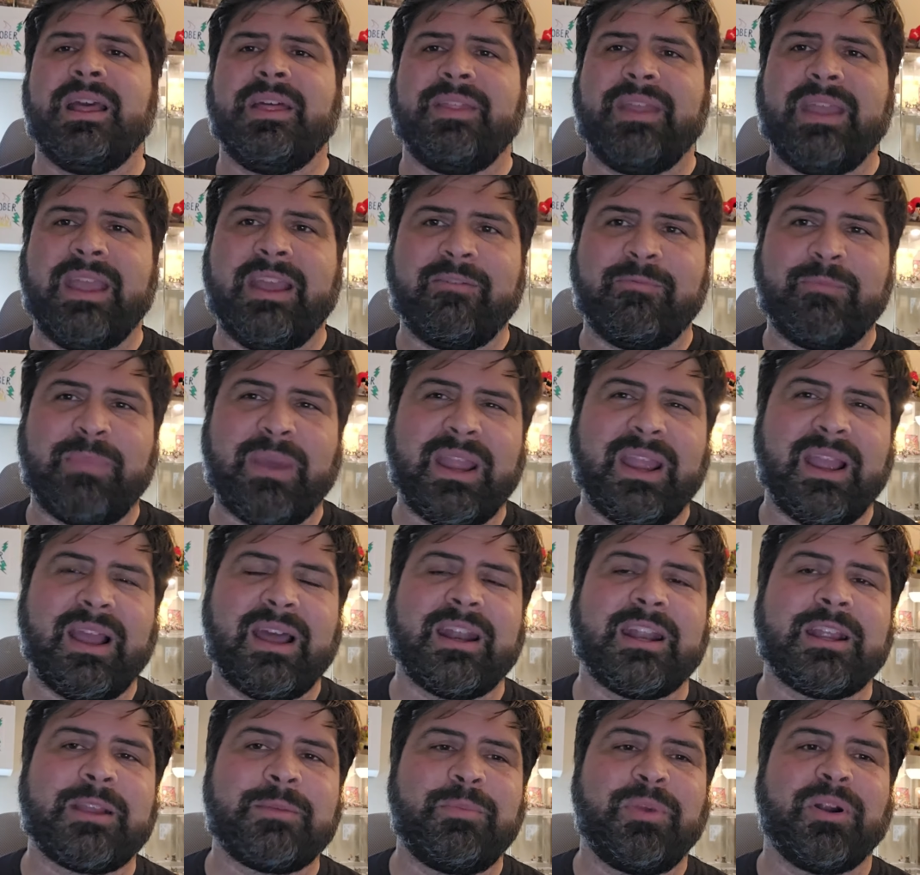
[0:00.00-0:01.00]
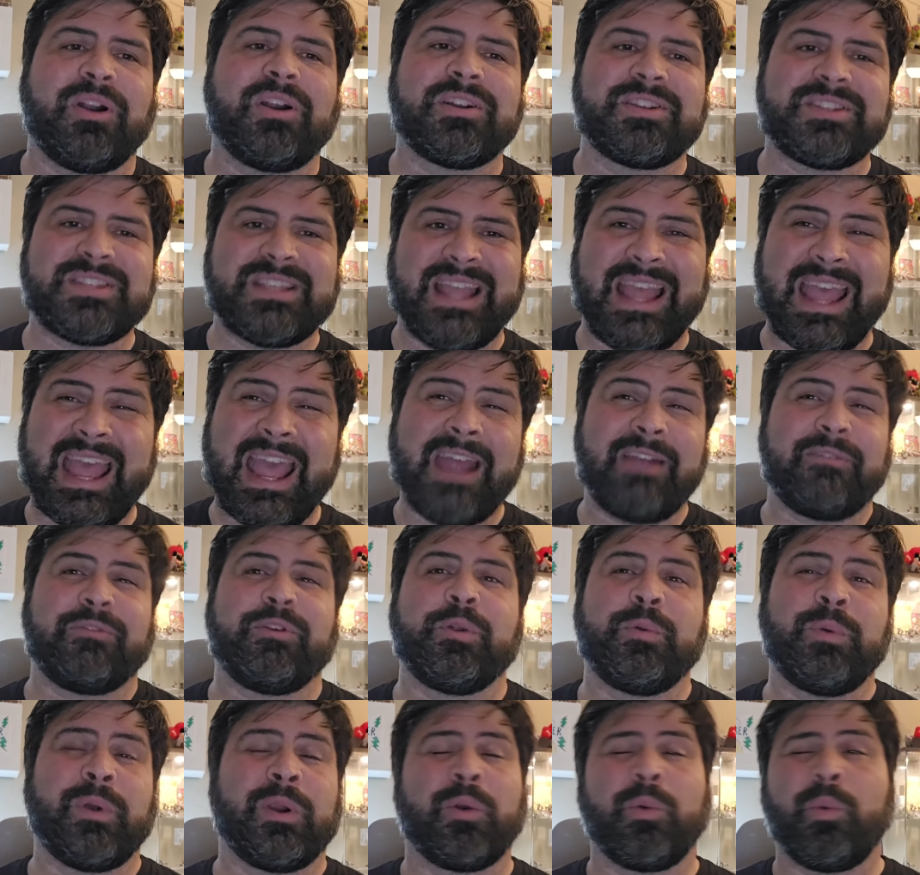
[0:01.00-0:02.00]
They have bionic parts
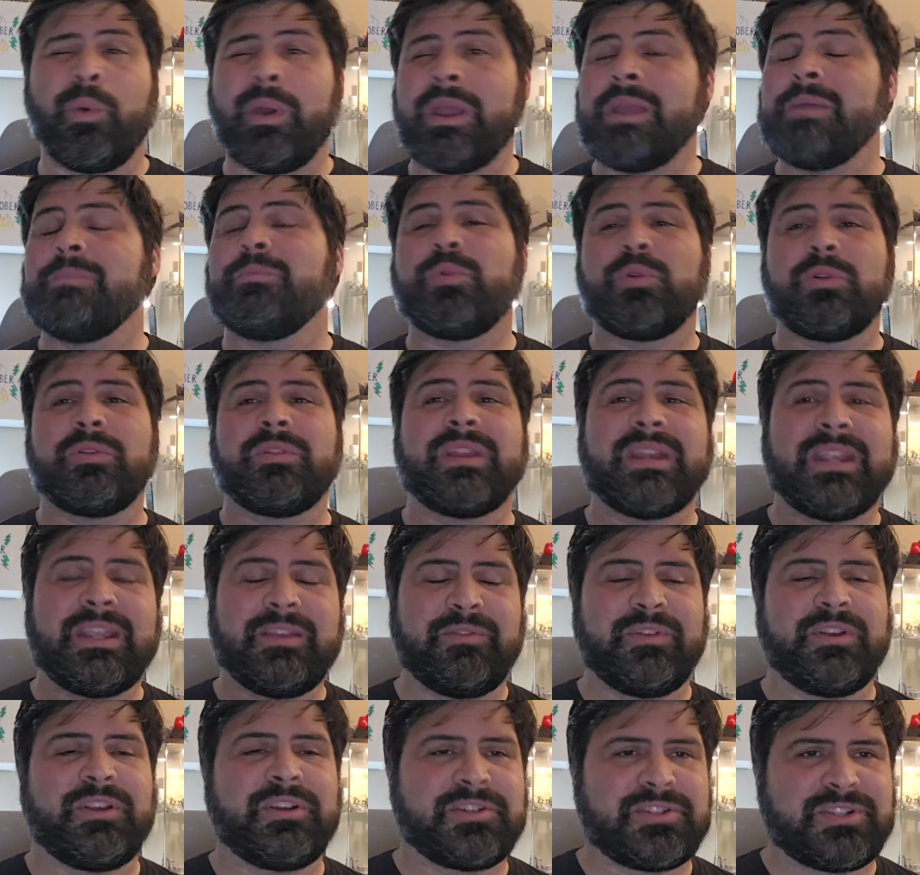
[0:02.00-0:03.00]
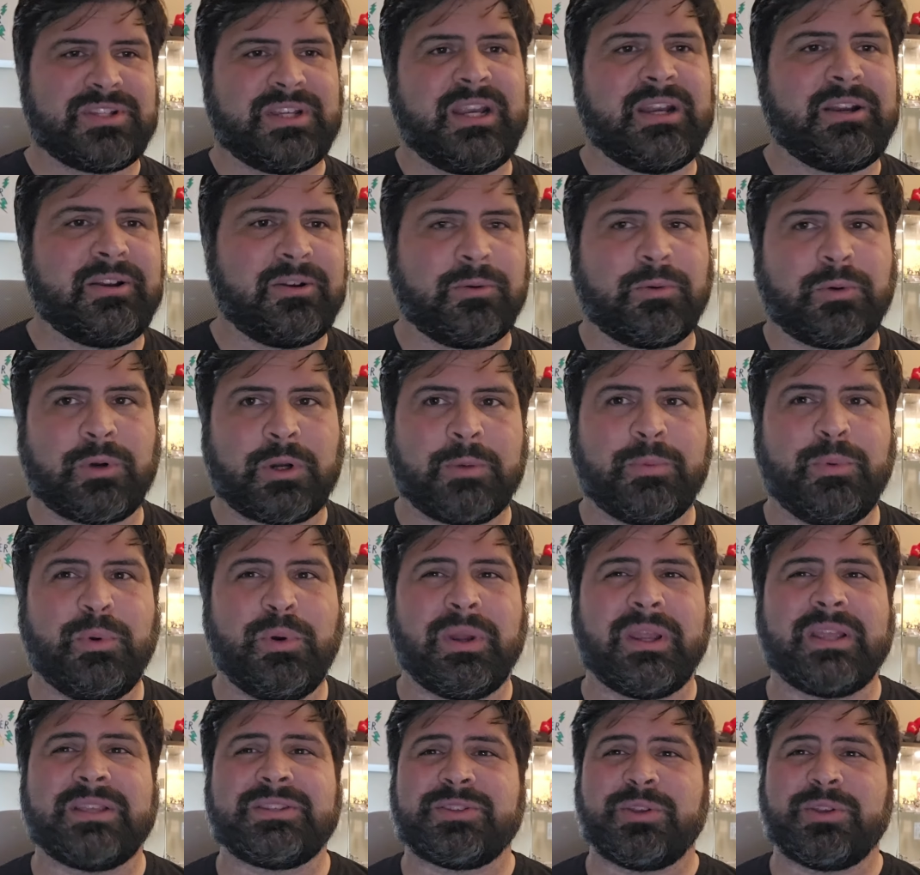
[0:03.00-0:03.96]
everywhere, way more than even your standard orc boy.